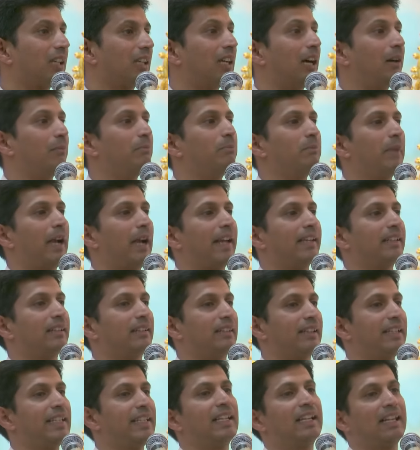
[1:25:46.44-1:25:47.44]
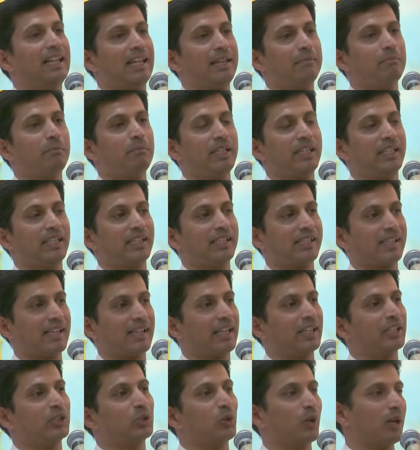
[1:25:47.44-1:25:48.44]
Come and reclaim me and
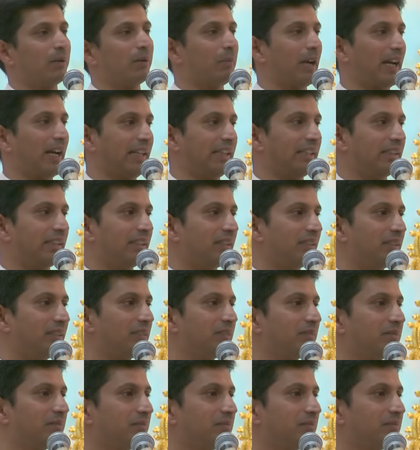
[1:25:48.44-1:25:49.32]
say, you are mine."